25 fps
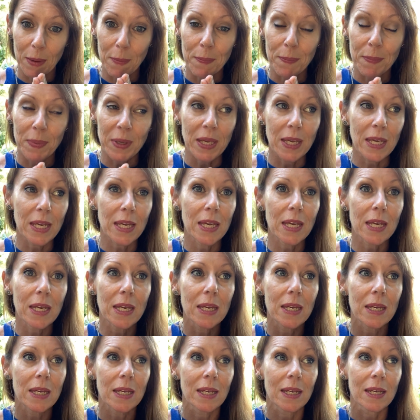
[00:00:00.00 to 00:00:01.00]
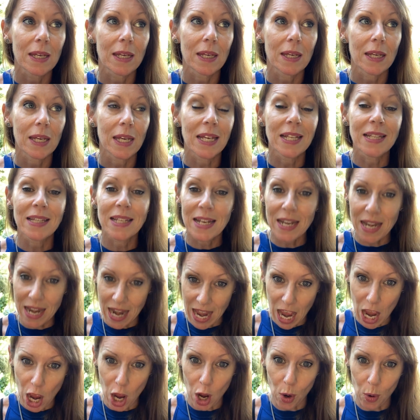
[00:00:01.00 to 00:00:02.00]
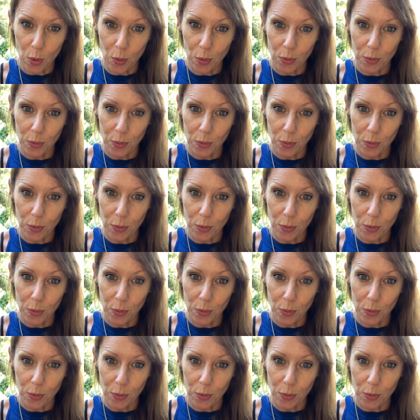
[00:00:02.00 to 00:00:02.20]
be in the now